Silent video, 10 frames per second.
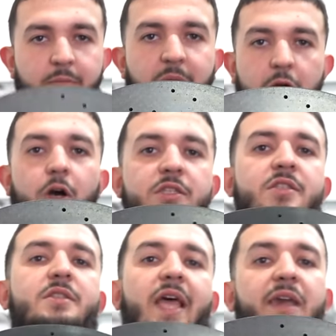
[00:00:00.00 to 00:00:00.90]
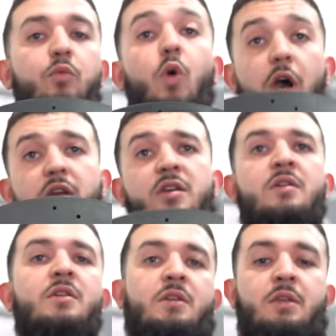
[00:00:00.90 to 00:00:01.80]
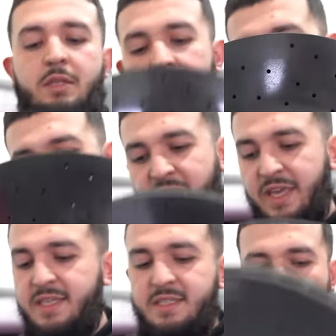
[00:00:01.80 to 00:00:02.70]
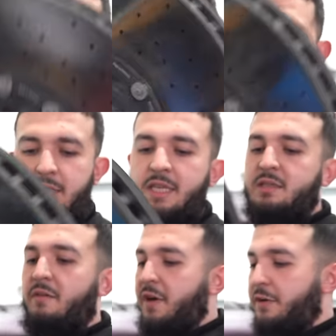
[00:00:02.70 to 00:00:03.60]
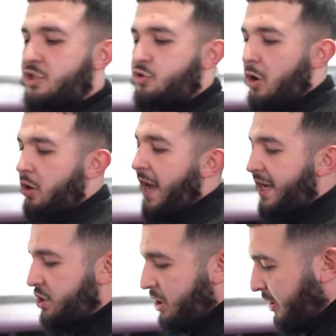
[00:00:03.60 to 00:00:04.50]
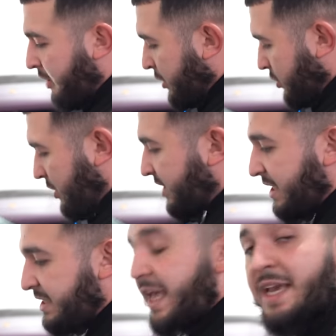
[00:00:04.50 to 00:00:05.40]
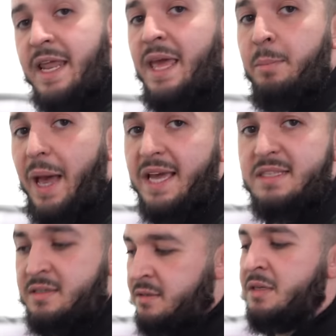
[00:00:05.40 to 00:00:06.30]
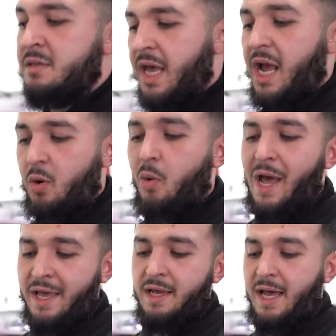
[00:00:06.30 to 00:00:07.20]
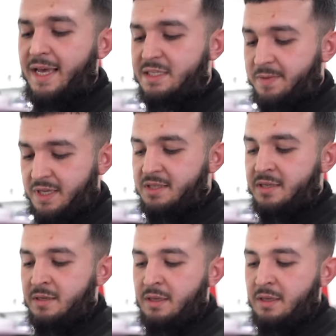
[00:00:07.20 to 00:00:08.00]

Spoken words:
because they work. Next thing is, these are very strong actually. So this has taken an impact at quite a high speed